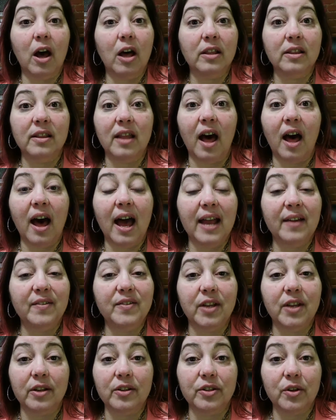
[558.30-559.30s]

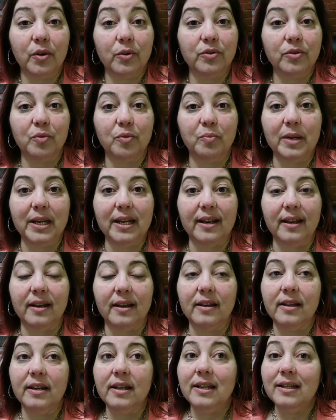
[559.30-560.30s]
lives on social
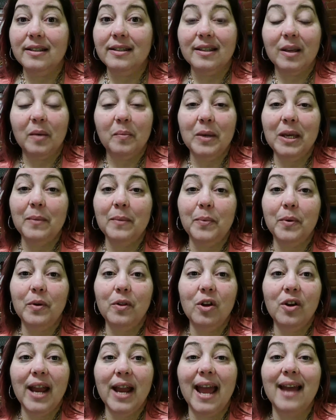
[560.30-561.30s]
media. Some
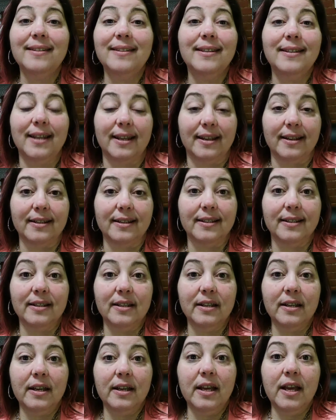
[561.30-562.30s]
people are hesitant.
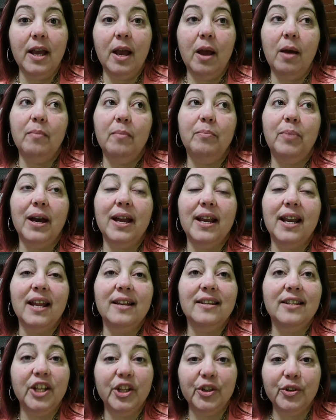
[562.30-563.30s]
But
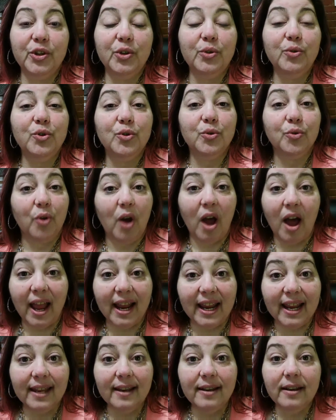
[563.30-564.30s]
until you try
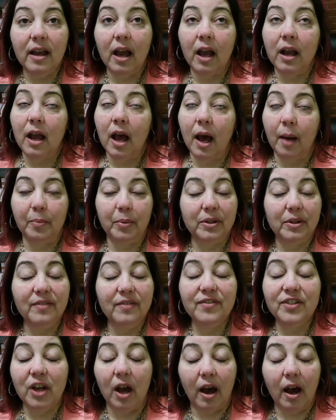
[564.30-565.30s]
it a couple
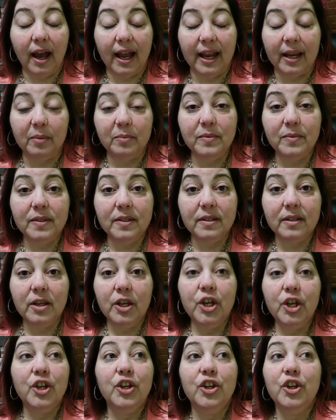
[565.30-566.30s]
of times,
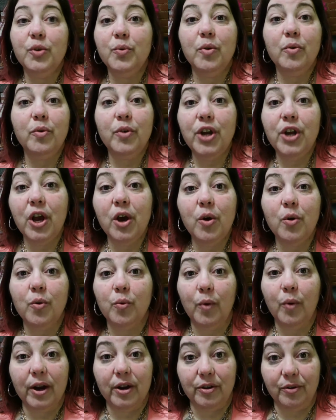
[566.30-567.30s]
you won't know
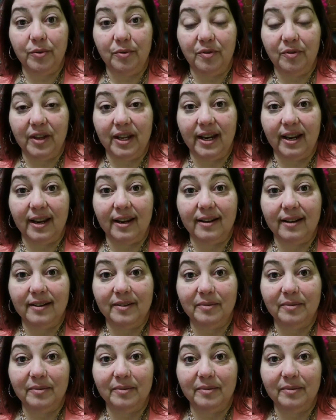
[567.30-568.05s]
where you fit in.